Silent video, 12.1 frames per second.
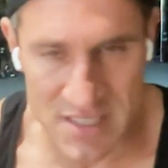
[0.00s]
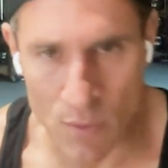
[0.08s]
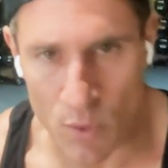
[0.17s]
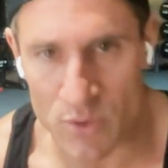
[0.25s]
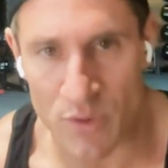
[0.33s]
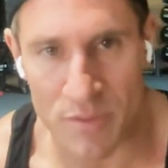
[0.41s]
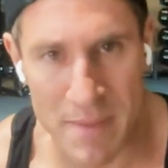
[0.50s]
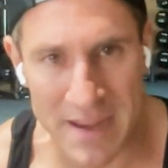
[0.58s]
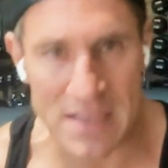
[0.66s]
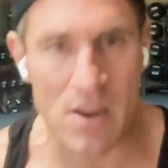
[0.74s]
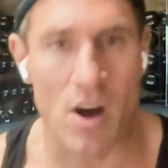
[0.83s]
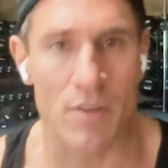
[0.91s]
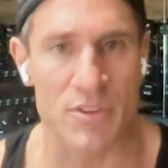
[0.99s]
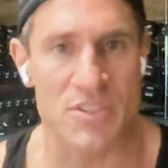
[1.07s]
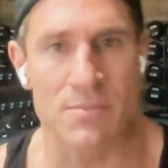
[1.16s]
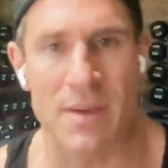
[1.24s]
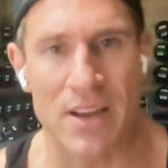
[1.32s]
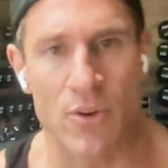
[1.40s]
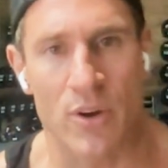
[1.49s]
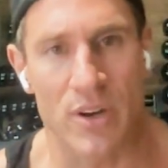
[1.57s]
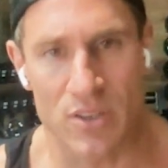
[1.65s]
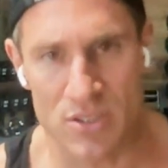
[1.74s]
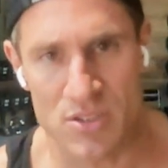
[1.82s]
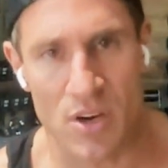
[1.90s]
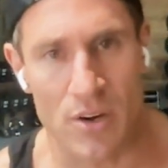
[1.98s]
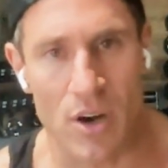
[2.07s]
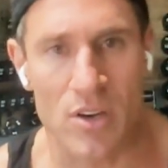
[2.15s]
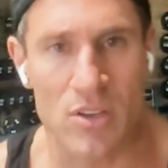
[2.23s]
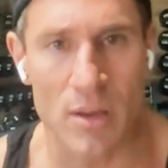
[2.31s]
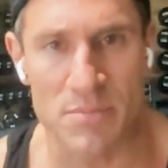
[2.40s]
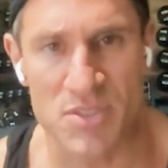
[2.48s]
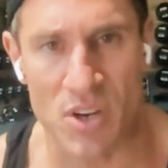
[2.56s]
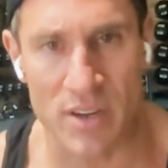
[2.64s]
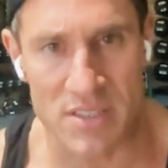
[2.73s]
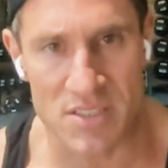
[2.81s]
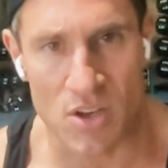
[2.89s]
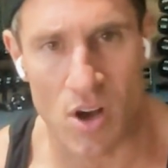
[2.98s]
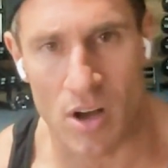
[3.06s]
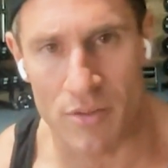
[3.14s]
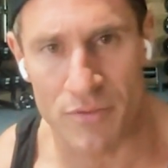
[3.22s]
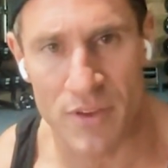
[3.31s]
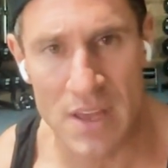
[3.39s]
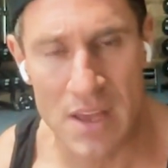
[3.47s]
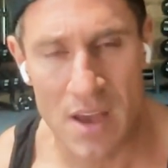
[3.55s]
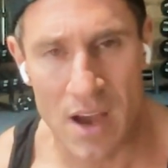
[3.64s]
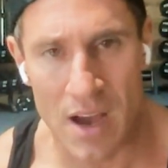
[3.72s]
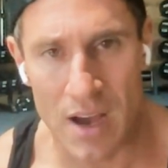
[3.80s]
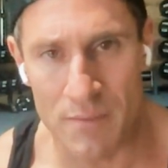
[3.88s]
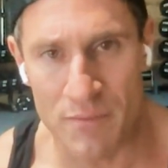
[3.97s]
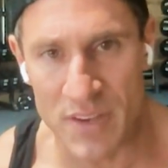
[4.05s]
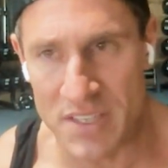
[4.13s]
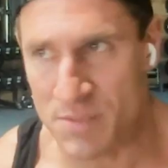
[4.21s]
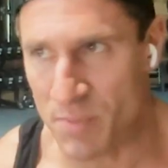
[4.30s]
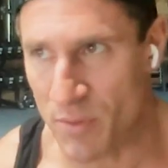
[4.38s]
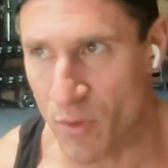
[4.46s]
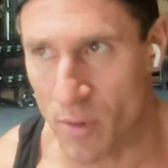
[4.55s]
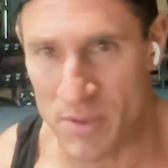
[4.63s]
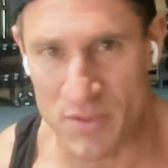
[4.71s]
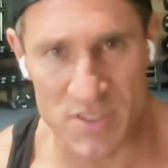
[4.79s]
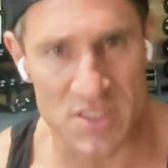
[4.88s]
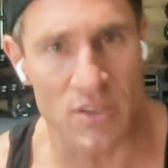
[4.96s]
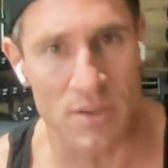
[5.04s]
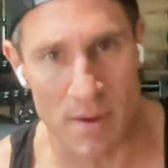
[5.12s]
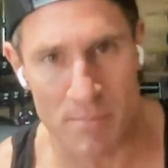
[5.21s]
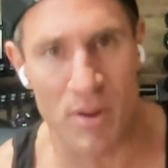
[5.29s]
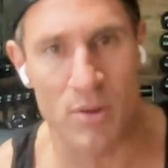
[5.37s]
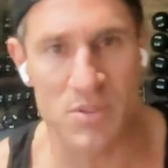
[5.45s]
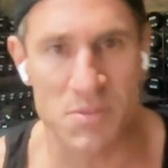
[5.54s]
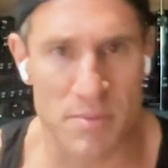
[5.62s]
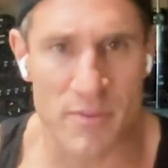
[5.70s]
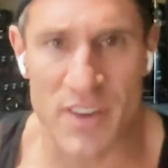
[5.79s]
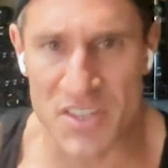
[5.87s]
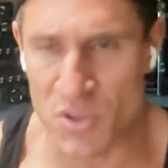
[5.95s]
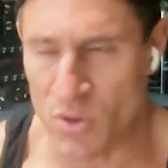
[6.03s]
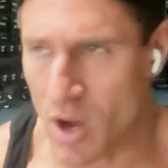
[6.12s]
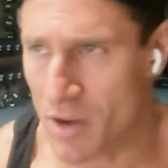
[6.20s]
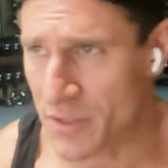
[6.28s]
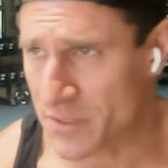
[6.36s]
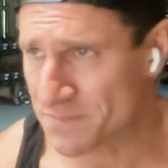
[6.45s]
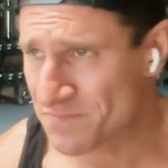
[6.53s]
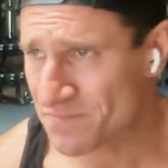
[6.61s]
I worked with many golfers in my career because our club started as a golf fitness performance facility. My brother was a professional golfer.